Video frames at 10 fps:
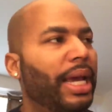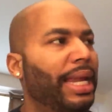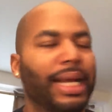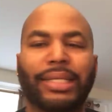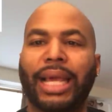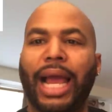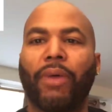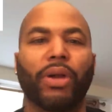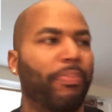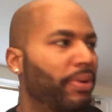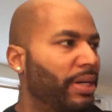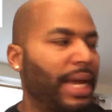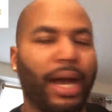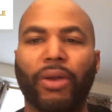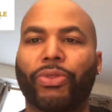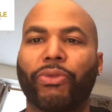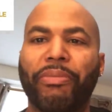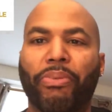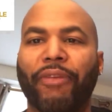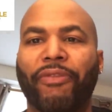And let's say I would have put down
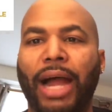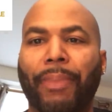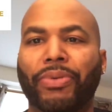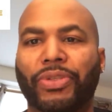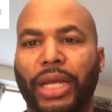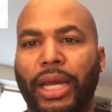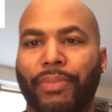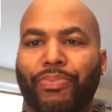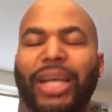3.5%,